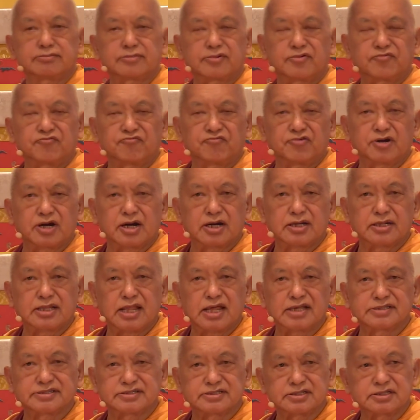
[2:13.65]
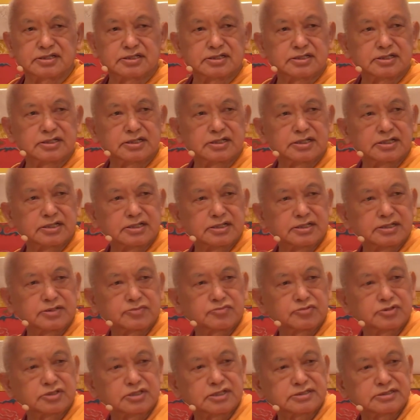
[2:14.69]
Varanasi
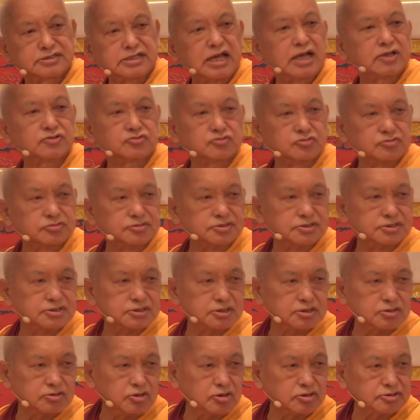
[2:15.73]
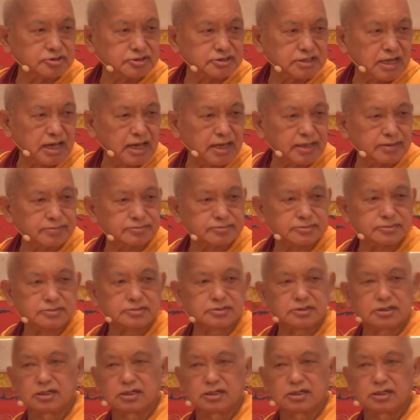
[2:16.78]
with the sadhus a long time.